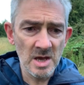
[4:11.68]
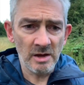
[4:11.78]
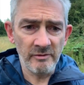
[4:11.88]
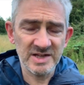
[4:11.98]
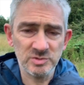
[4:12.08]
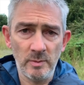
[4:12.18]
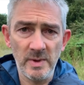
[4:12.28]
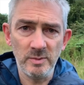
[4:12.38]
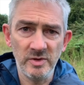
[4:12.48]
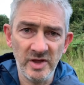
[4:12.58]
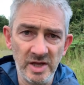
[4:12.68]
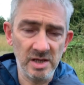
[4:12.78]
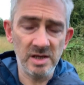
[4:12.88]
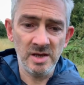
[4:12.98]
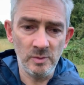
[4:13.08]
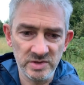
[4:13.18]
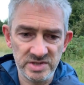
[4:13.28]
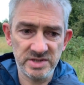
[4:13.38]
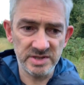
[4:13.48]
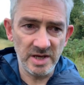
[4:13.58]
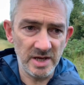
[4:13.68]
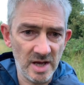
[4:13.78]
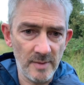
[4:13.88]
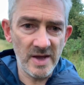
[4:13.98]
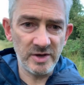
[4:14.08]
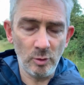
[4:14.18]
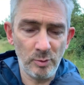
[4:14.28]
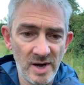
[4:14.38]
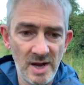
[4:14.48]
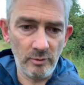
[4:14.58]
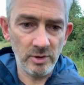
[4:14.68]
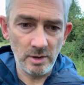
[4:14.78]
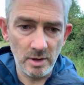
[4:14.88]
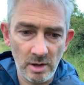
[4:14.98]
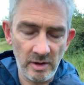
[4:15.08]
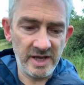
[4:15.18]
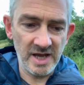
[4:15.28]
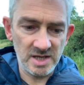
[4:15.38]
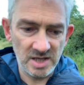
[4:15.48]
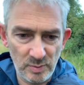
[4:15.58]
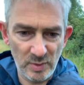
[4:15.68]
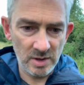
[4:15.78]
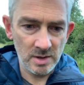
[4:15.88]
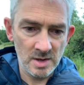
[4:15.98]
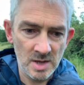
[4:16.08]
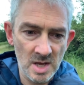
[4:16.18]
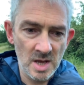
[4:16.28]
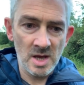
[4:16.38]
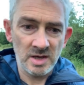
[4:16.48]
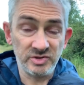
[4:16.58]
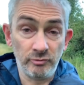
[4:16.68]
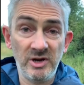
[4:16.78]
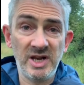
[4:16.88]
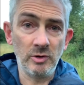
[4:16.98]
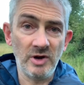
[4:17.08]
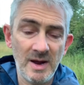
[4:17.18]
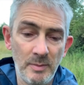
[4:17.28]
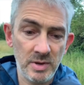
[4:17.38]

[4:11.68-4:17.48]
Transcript: And that's what made me think it was a meadow brown and not a gatekeeper. It's a really good app.